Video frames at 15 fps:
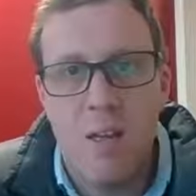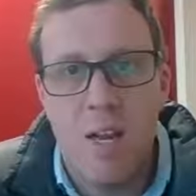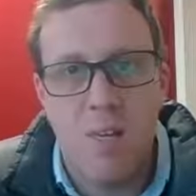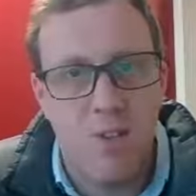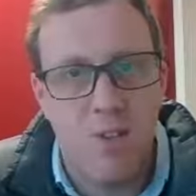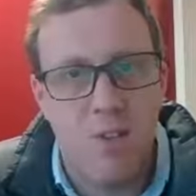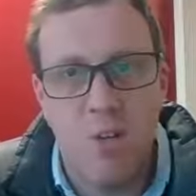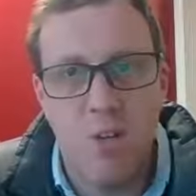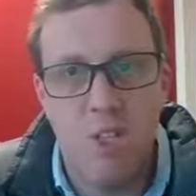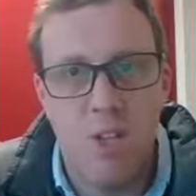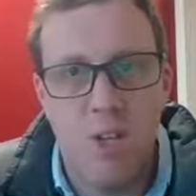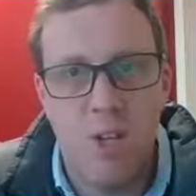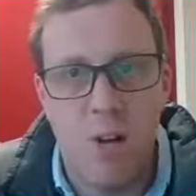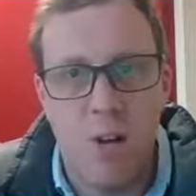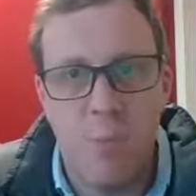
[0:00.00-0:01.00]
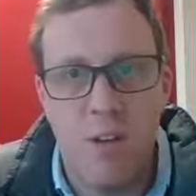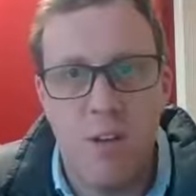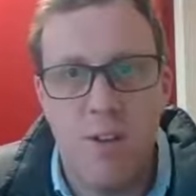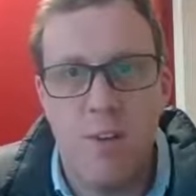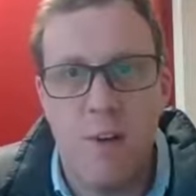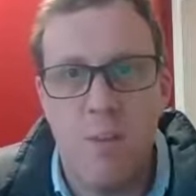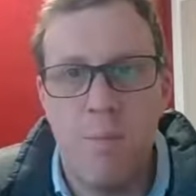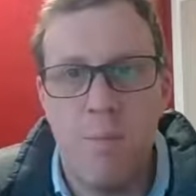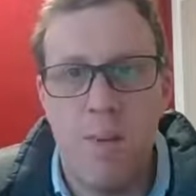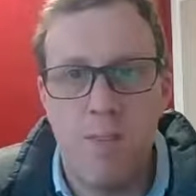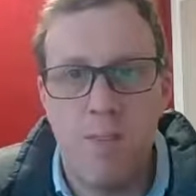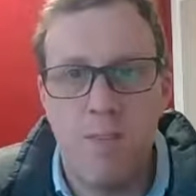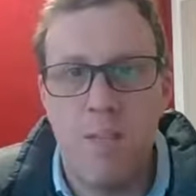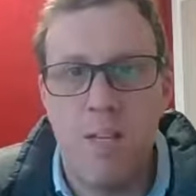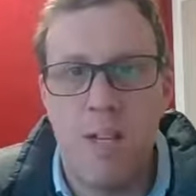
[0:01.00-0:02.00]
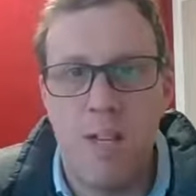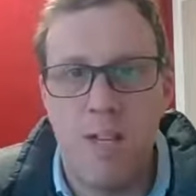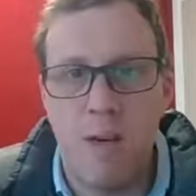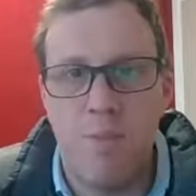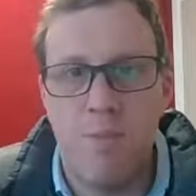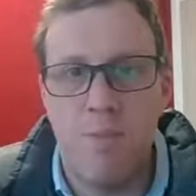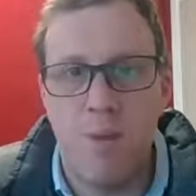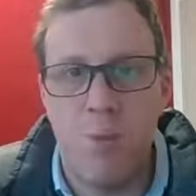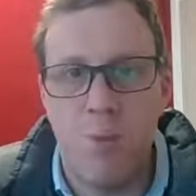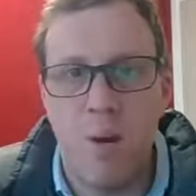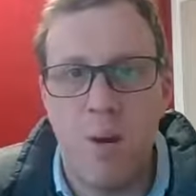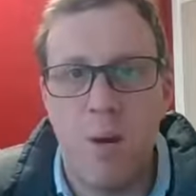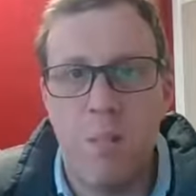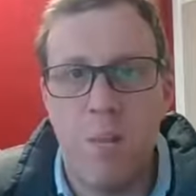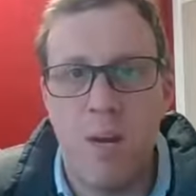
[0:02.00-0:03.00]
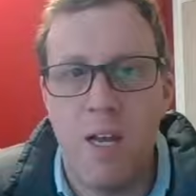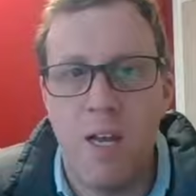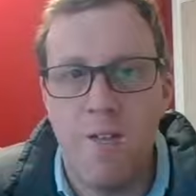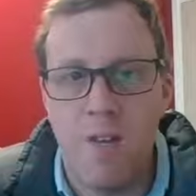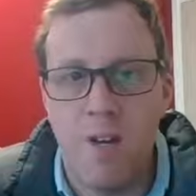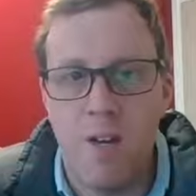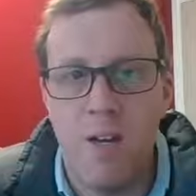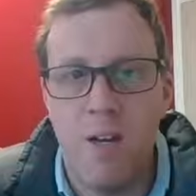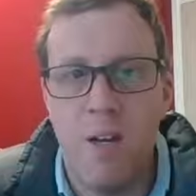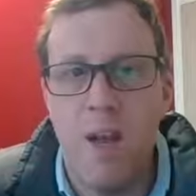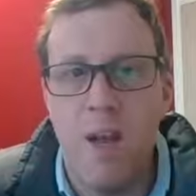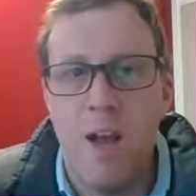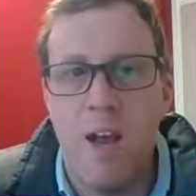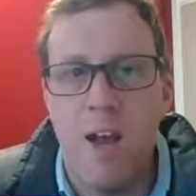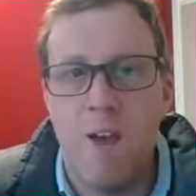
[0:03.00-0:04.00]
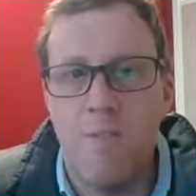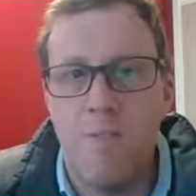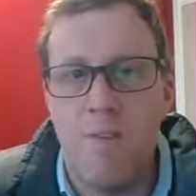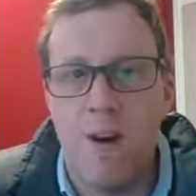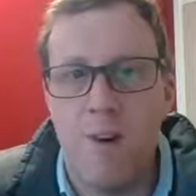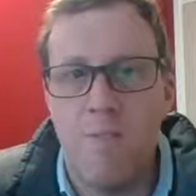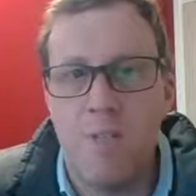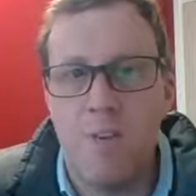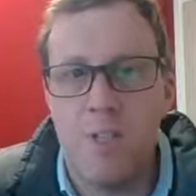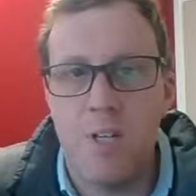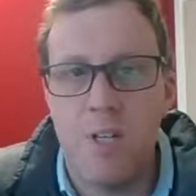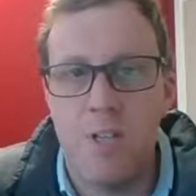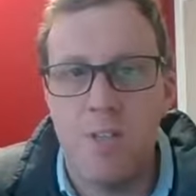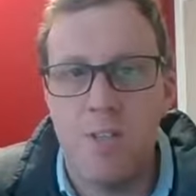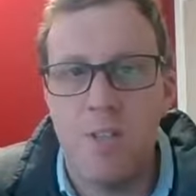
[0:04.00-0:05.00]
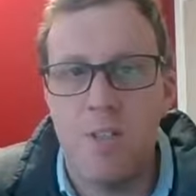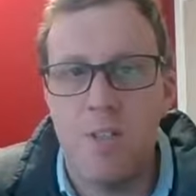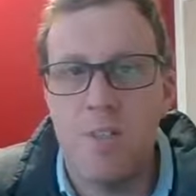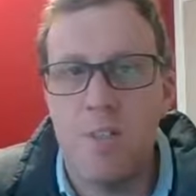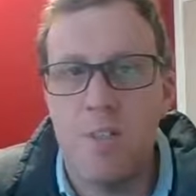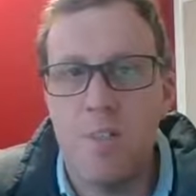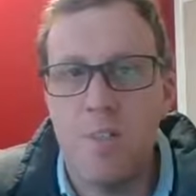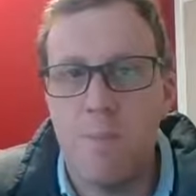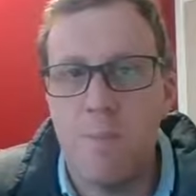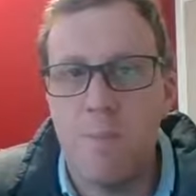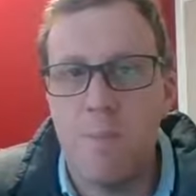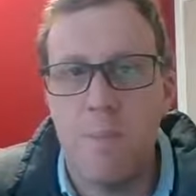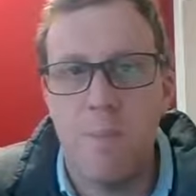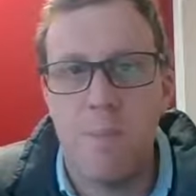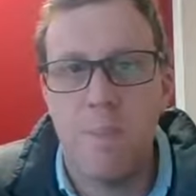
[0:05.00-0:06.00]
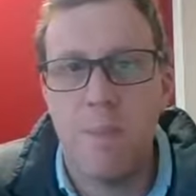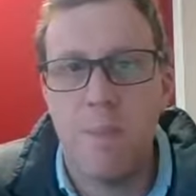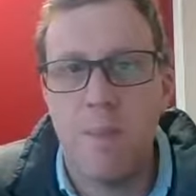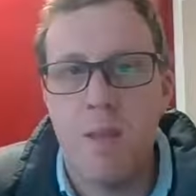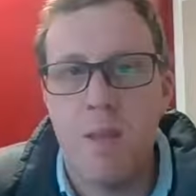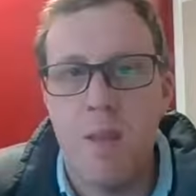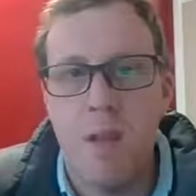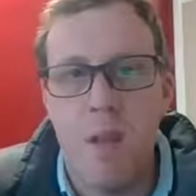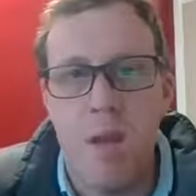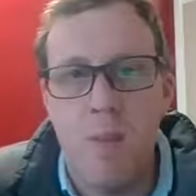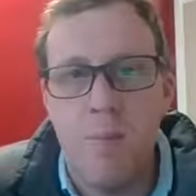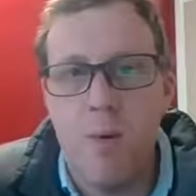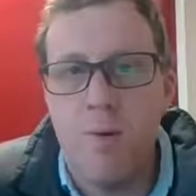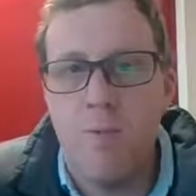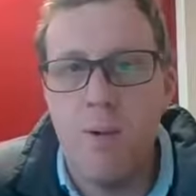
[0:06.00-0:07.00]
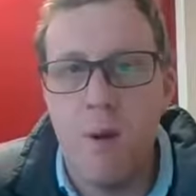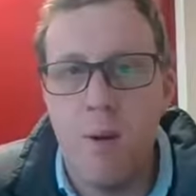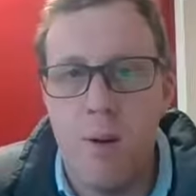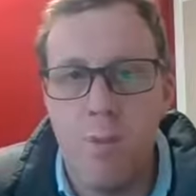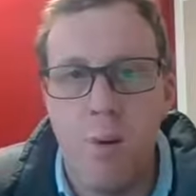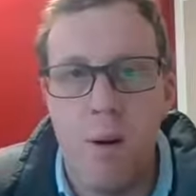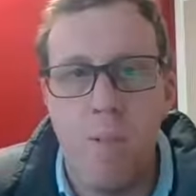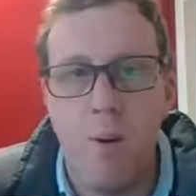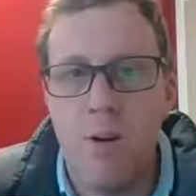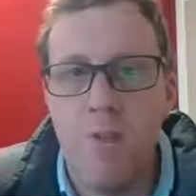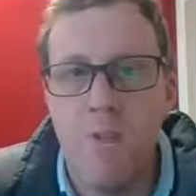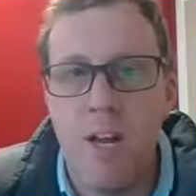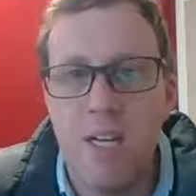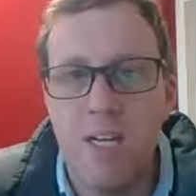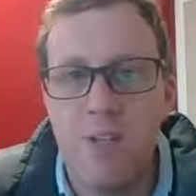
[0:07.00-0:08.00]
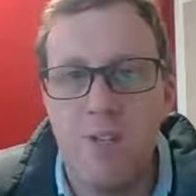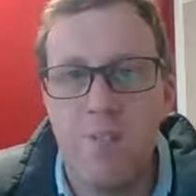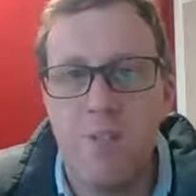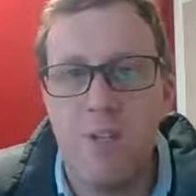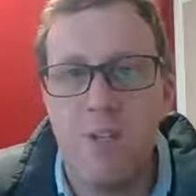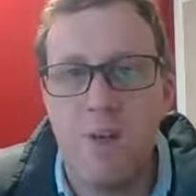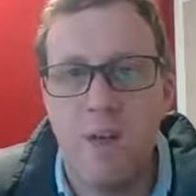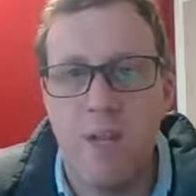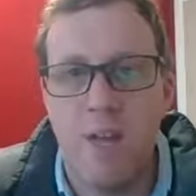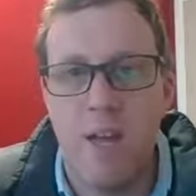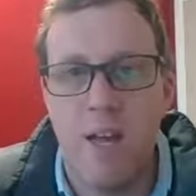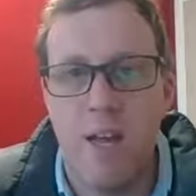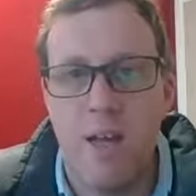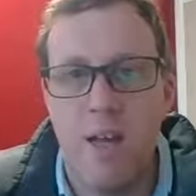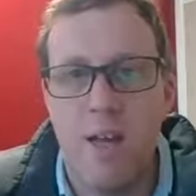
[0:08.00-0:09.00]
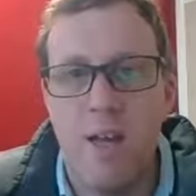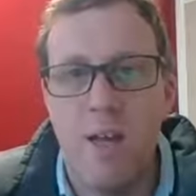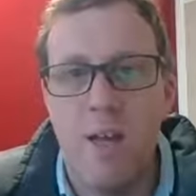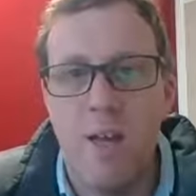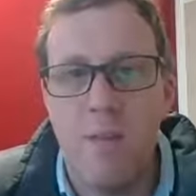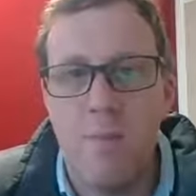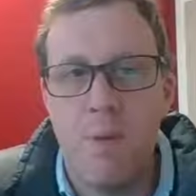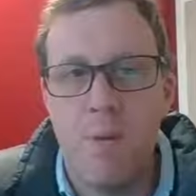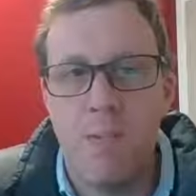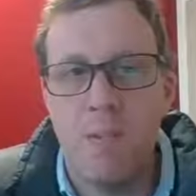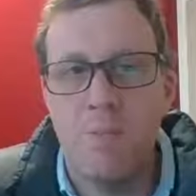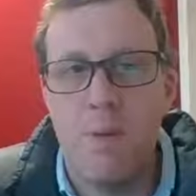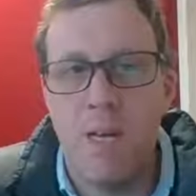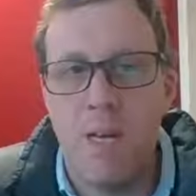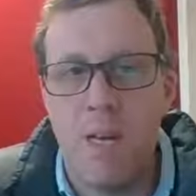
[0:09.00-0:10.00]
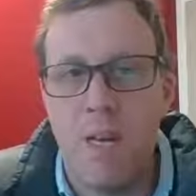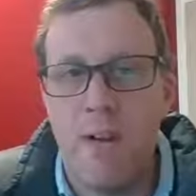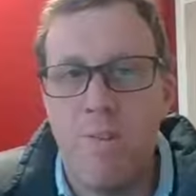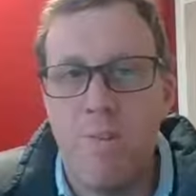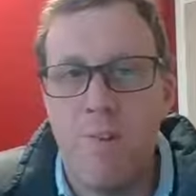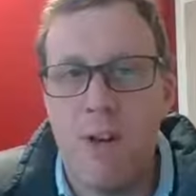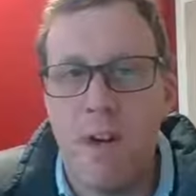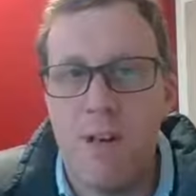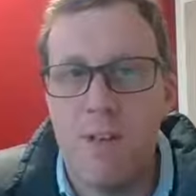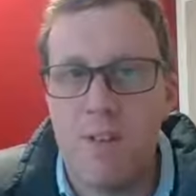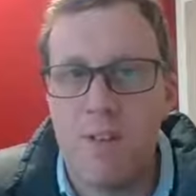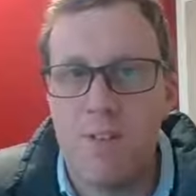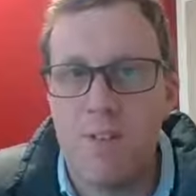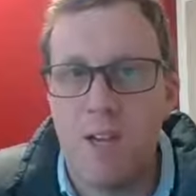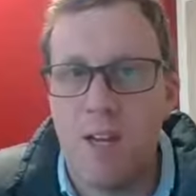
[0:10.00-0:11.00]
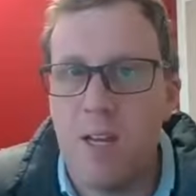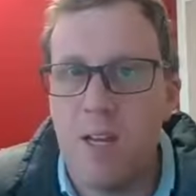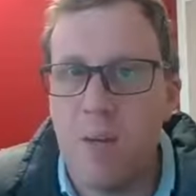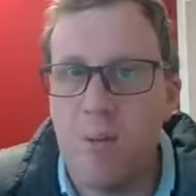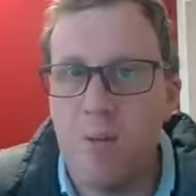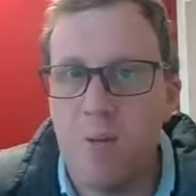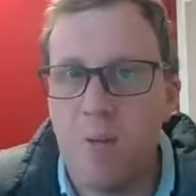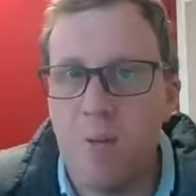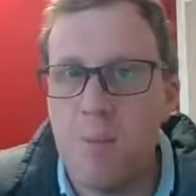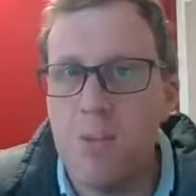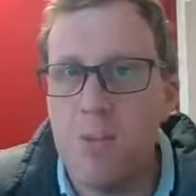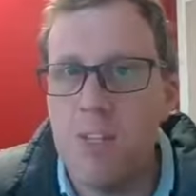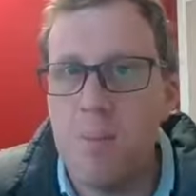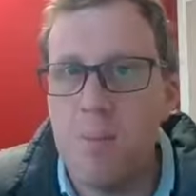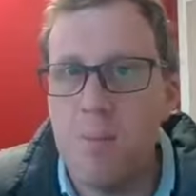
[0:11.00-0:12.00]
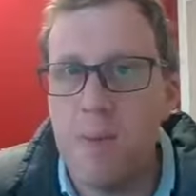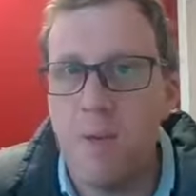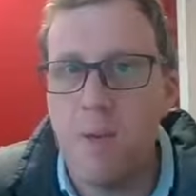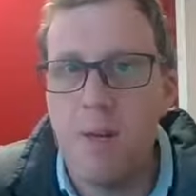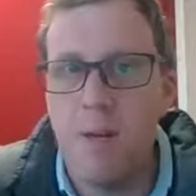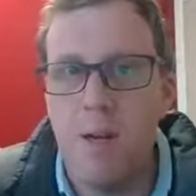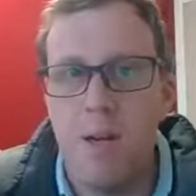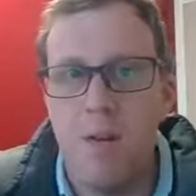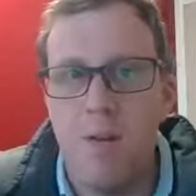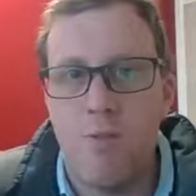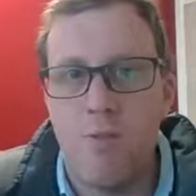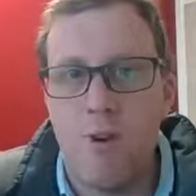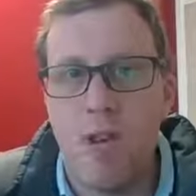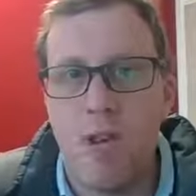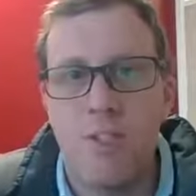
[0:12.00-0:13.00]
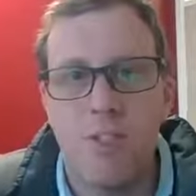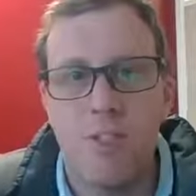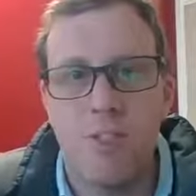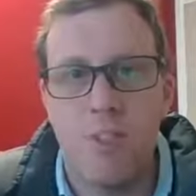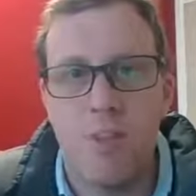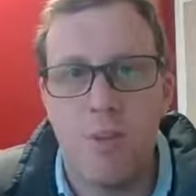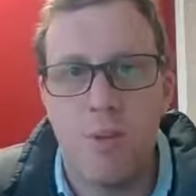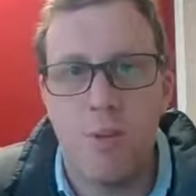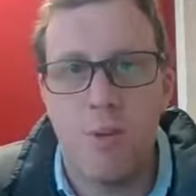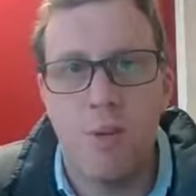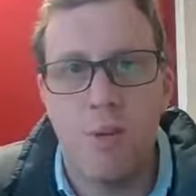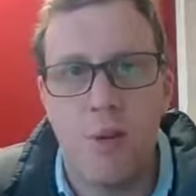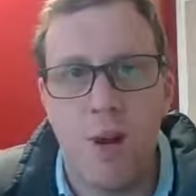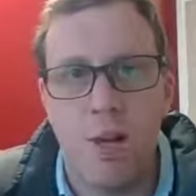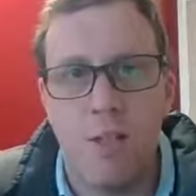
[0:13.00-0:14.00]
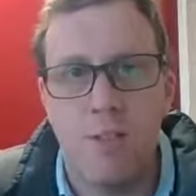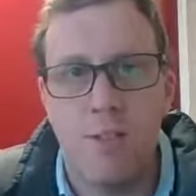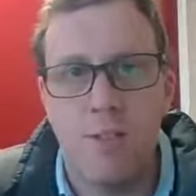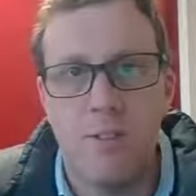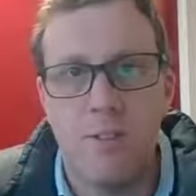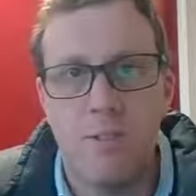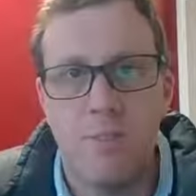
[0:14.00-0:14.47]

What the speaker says: As a Christian, I believe I must stand up for what I believe in and fight for justice. And my motivation for doing that must be a love for others that comes from a deep relationship with Christ.